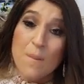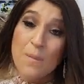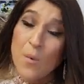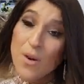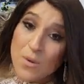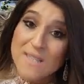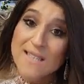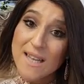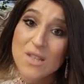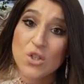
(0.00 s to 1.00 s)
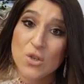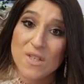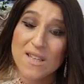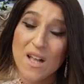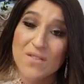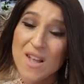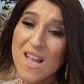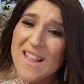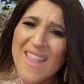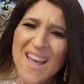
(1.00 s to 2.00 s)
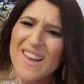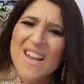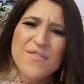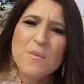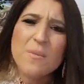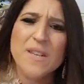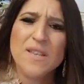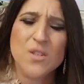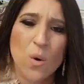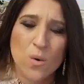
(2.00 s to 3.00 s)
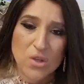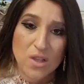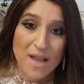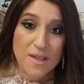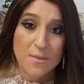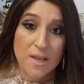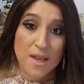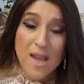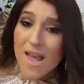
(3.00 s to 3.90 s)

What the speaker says: But when you say to yourself, not everybody is going to like me.